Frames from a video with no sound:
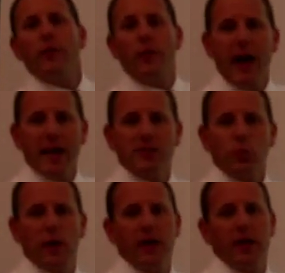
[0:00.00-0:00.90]
that's
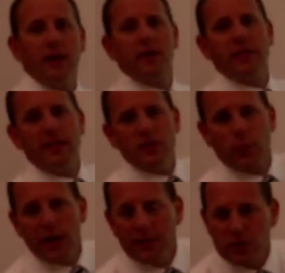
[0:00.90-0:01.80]
when these
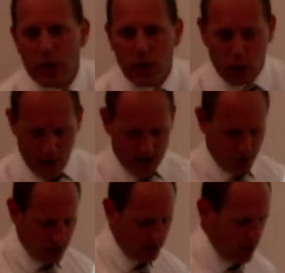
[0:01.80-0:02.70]
waves start
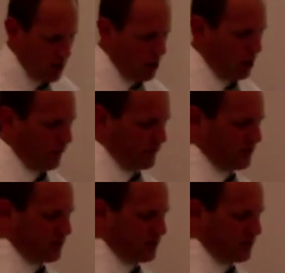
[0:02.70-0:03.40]
crashing over the